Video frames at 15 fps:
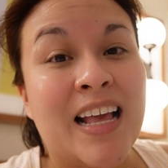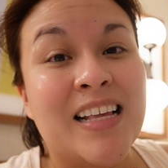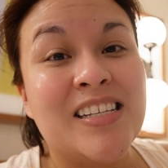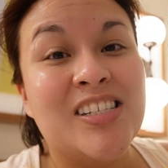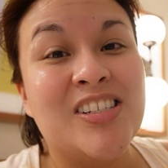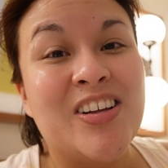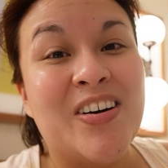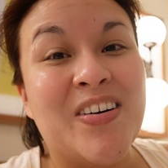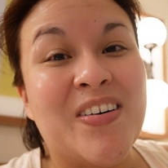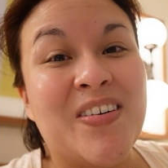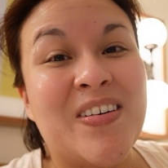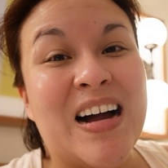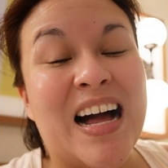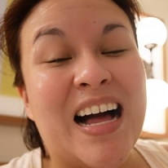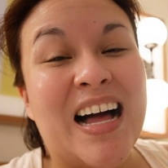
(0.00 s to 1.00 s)
So
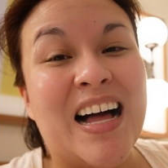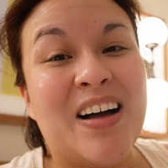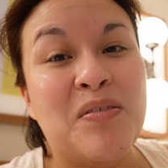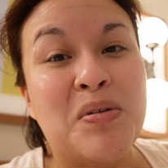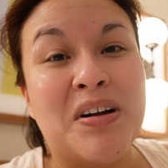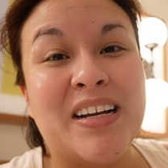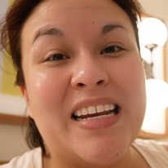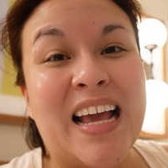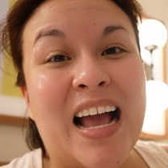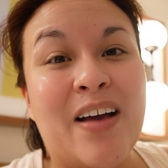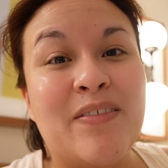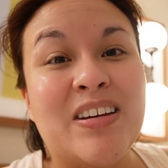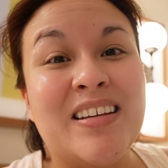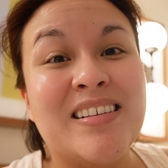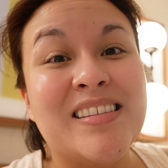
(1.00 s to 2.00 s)
we're going to
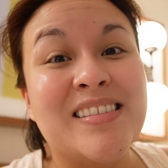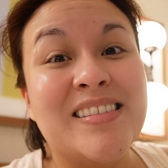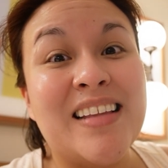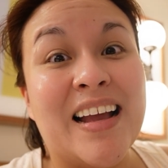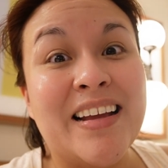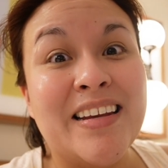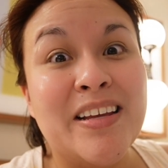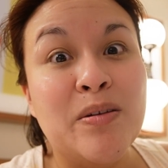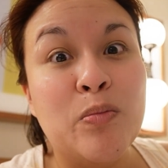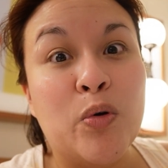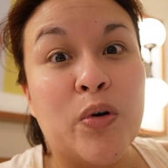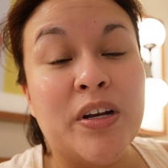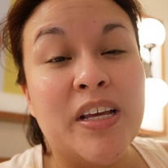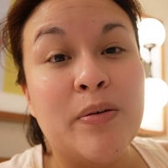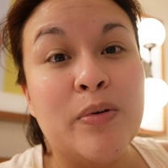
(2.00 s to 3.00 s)
have an exciting
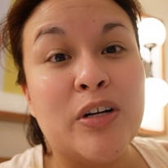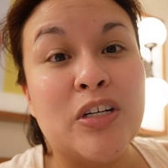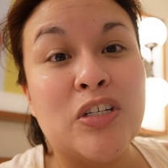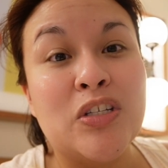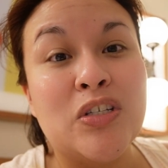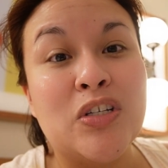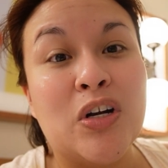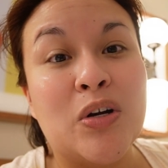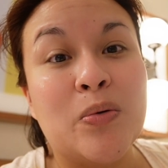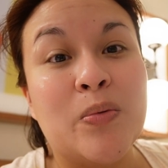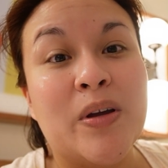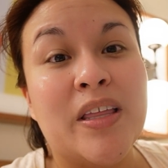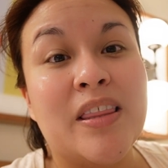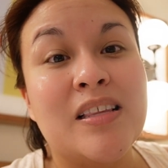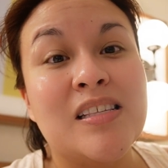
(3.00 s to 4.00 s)
morning. We're going to start
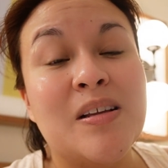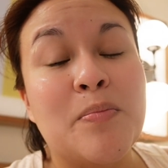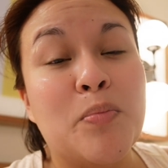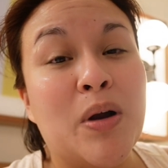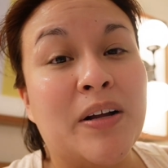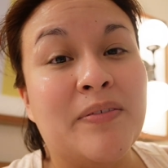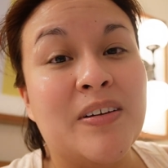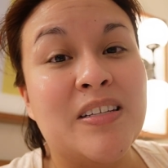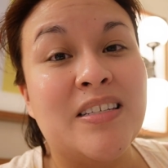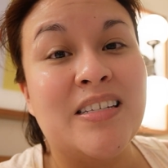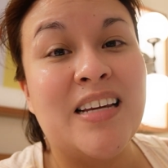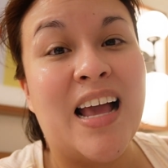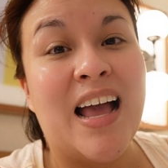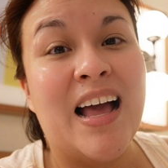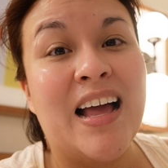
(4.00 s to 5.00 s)
with some breakfast
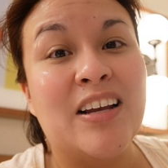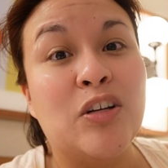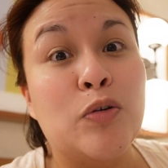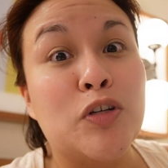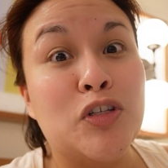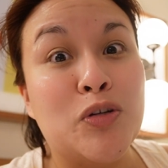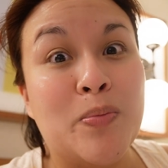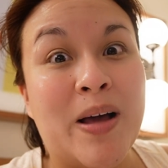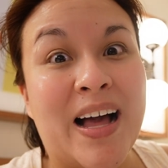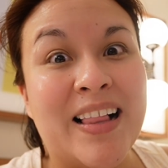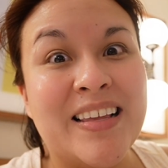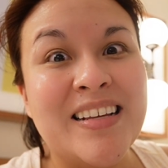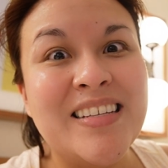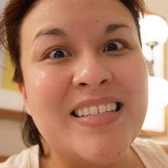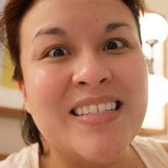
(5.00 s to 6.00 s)
at Crystal
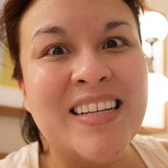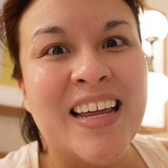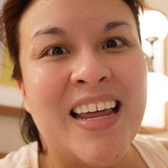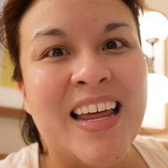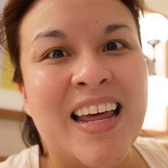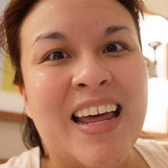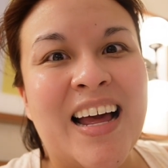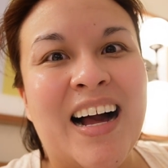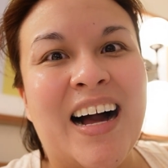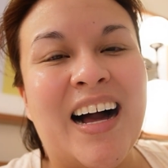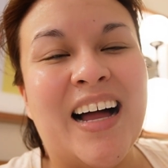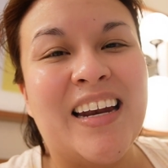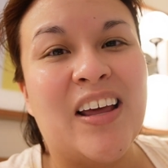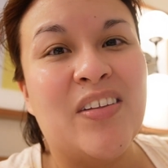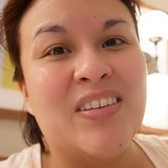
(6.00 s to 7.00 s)
Palace.
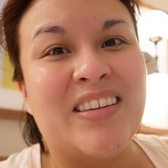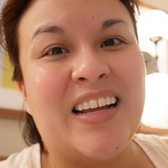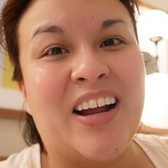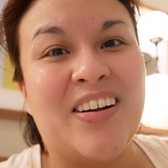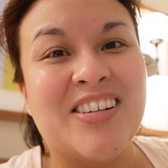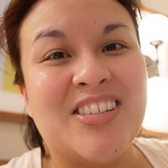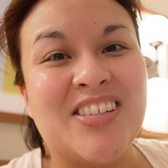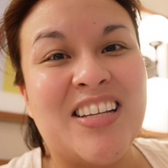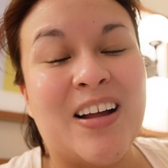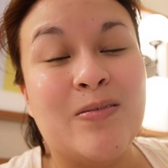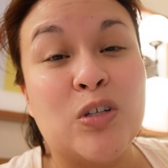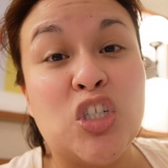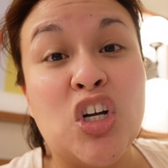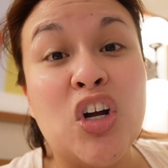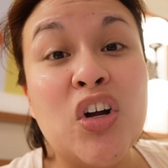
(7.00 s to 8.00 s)
Now that the characters have
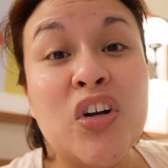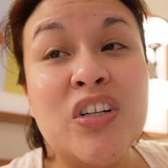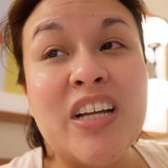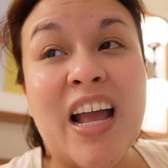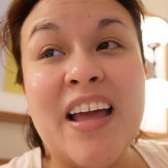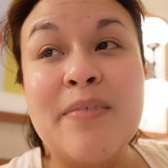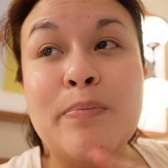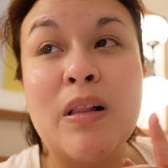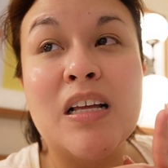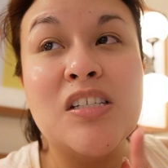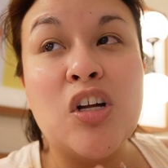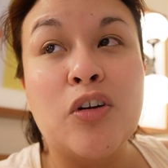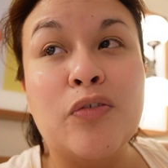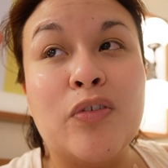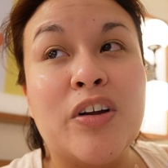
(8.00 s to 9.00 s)
returned, and plus
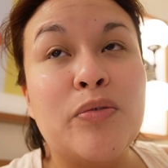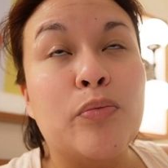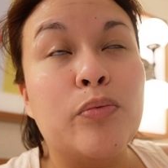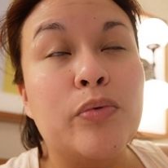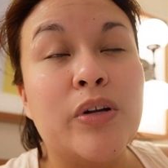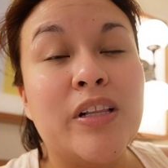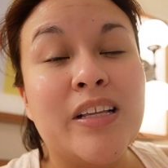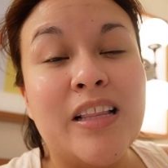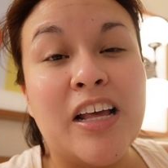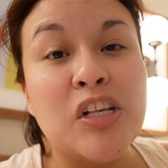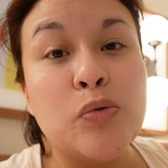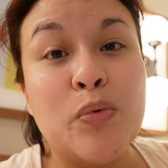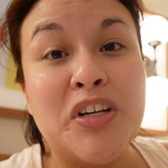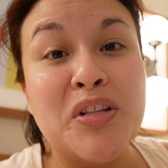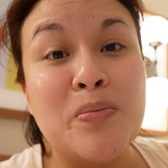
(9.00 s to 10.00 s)
our friend really
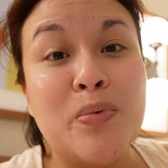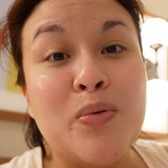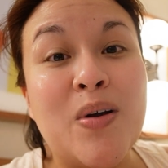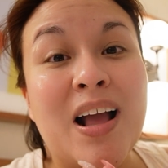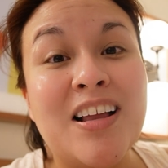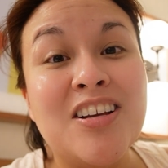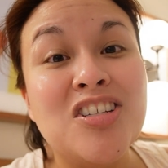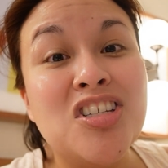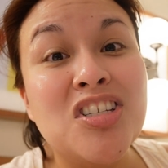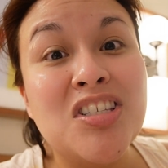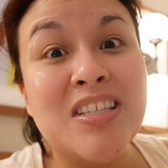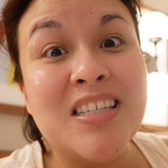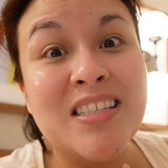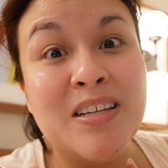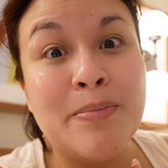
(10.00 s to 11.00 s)
likes Winnie the Pooh, and she's
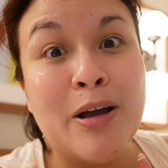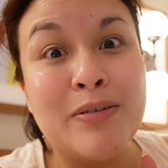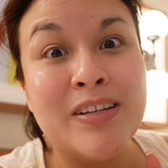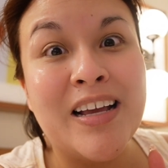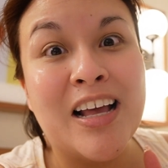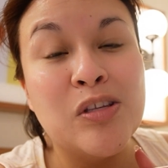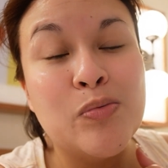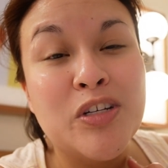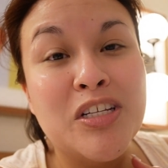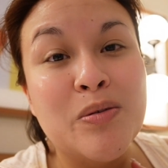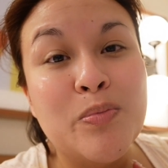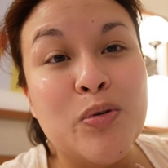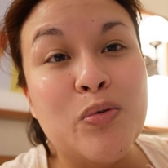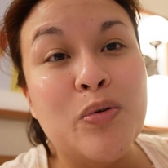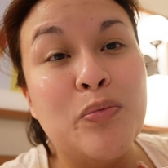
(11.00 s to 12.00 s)
Disney bounding as Winnie the
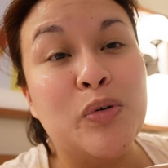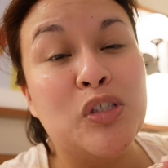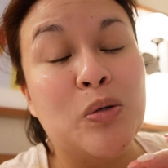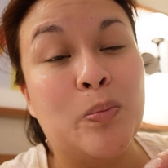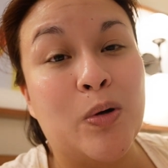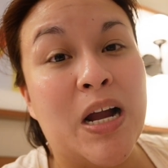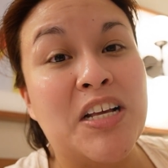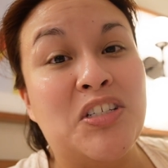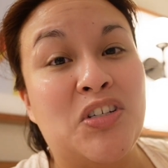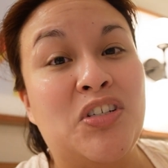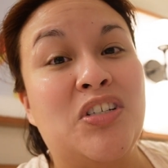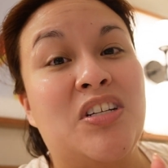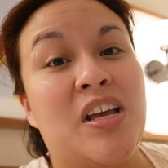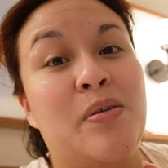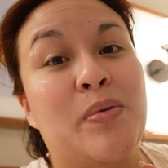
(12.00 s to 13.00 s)
Pooh, and we surprised her
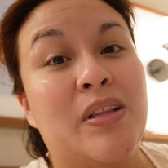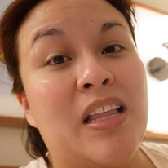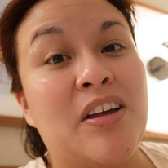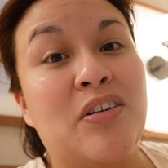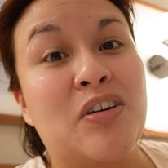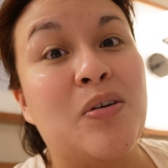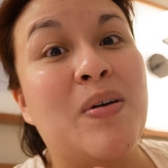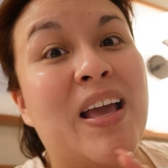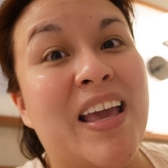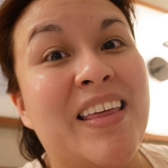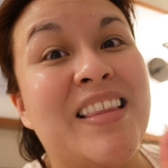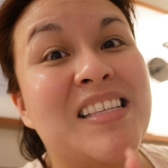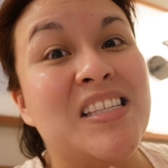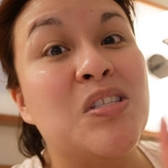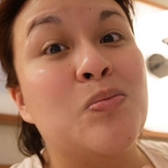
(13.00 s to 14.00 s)
today. We let her know, hey,
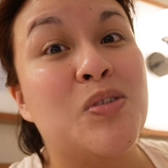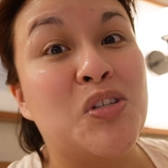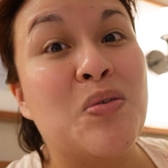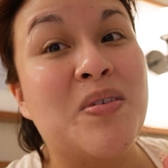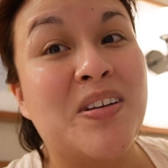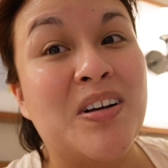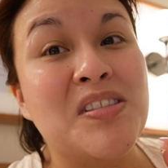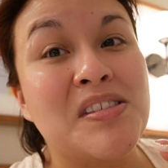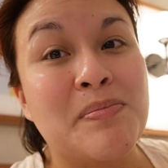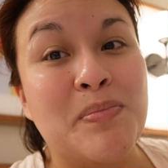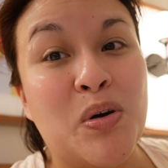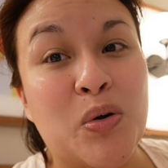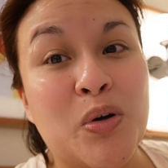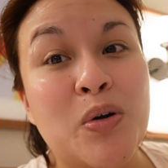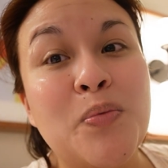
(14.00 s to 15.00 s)
this is what's going on
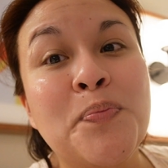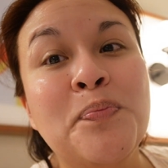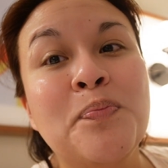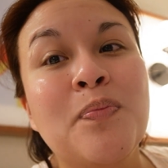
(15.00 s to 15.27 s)
tomorrow.